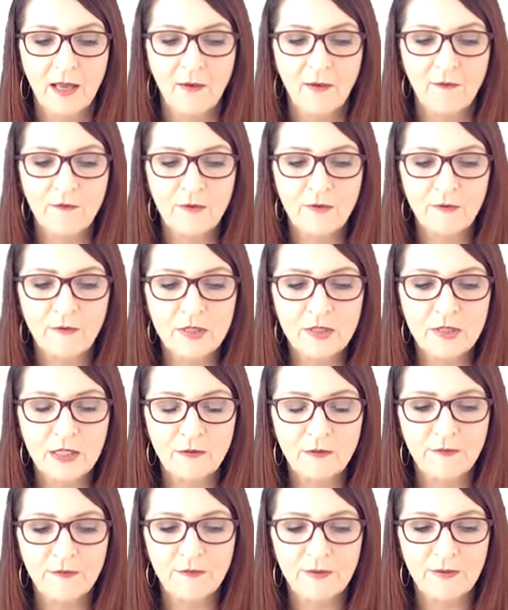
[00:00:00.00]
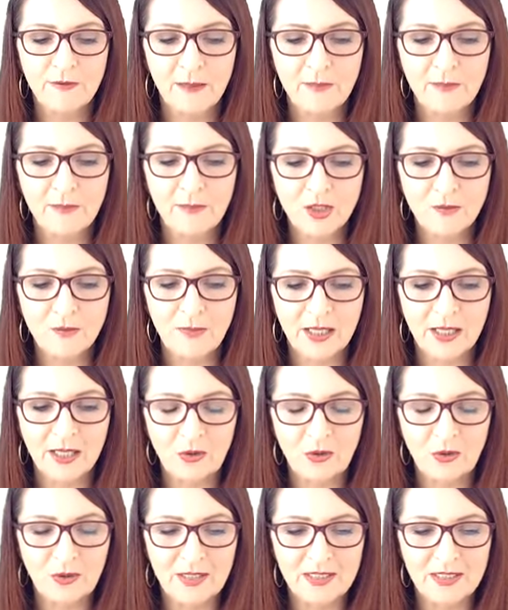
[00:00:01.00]
50, now let me make
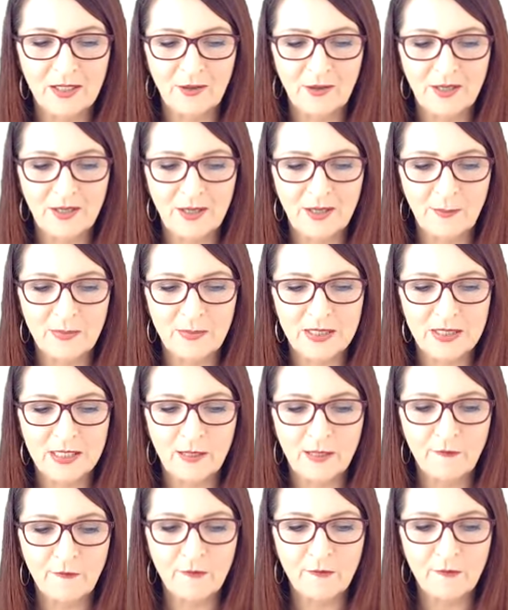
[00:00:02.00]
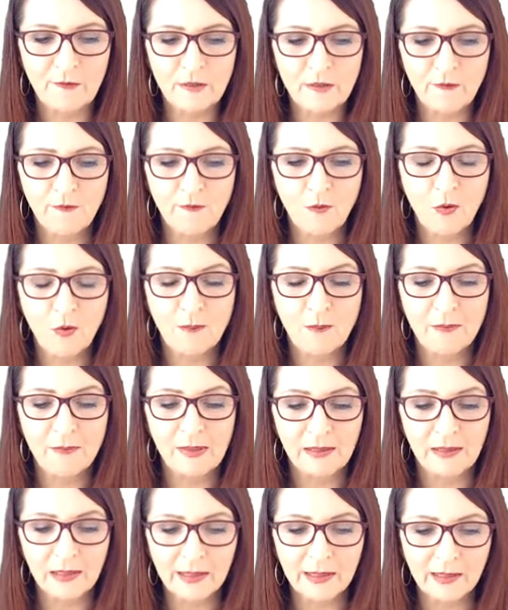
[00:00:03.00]
sure there's a lot of numbers here,
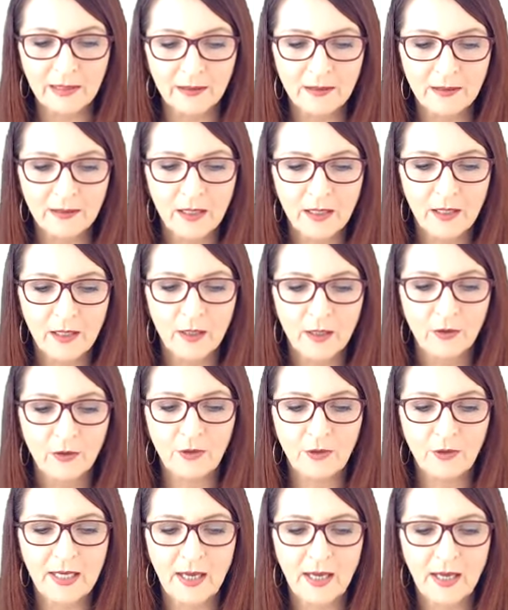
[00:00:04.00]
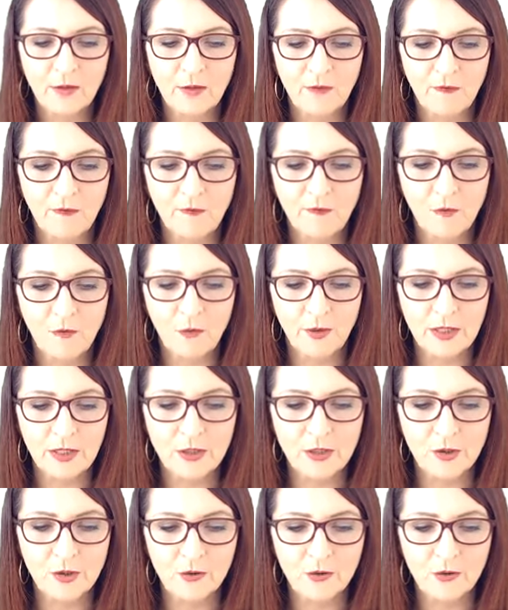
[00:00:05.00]

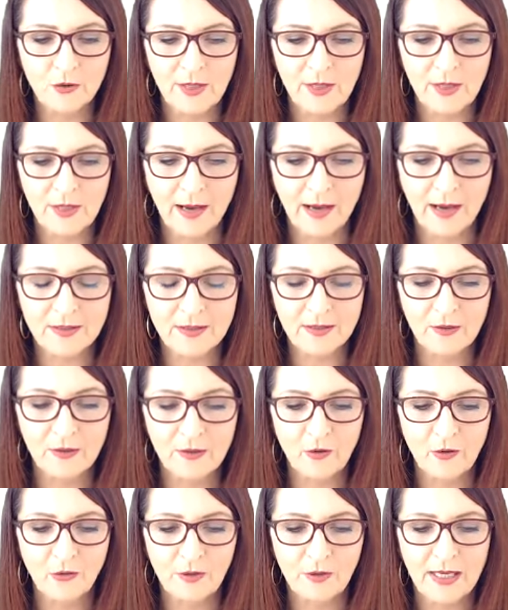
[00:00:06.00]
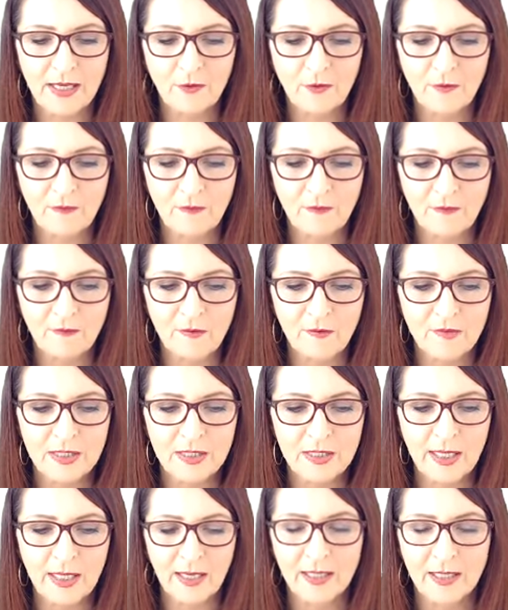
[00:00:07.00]

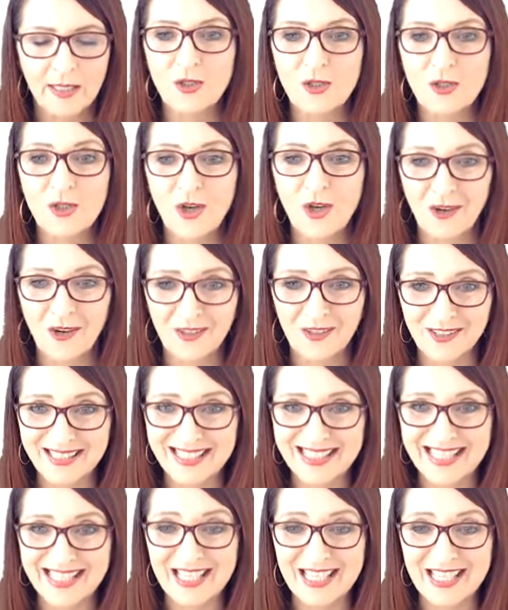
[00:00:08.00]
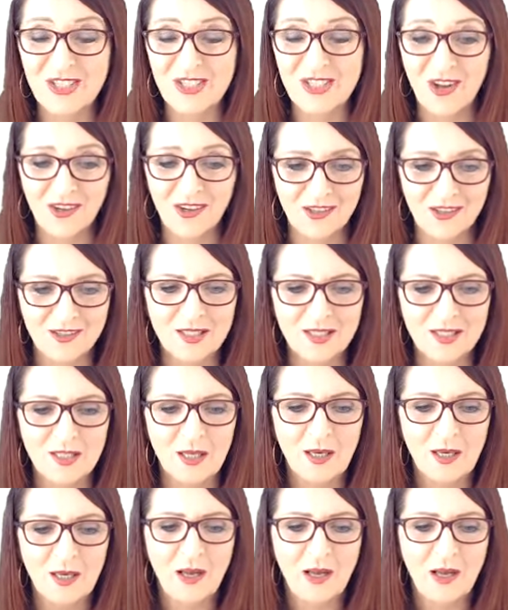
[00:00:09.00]
54,342,358 dollars
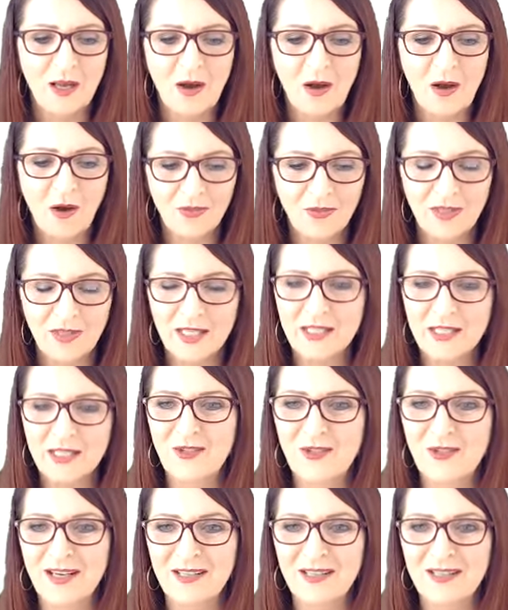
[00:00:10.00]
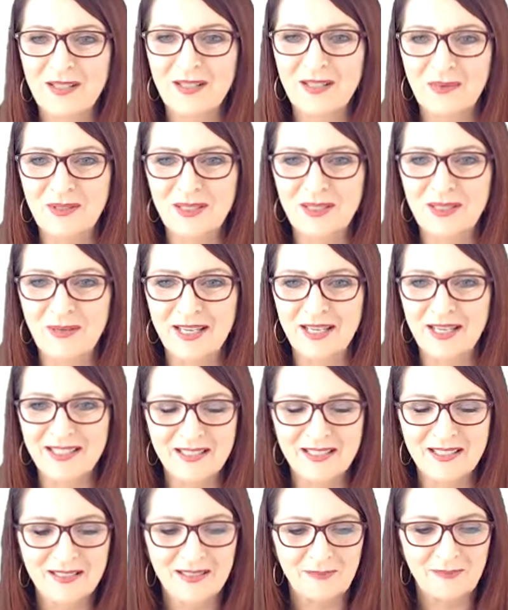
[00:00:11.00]
on these drugs were spent
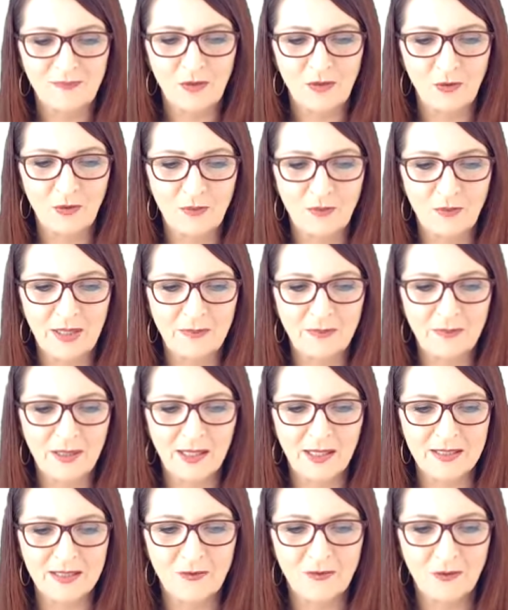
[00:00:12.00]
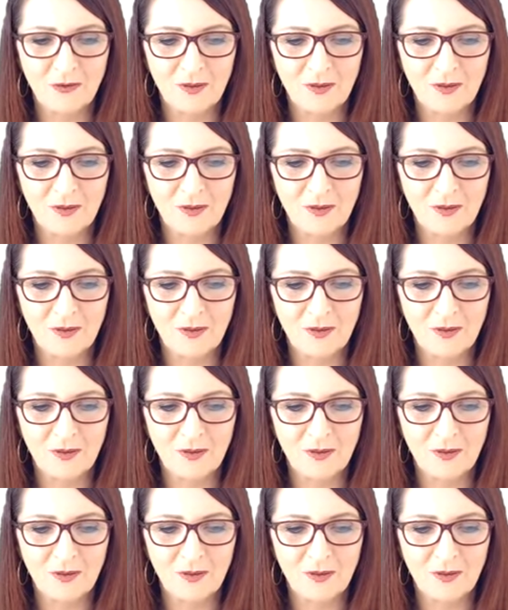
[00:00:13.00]
through PBS,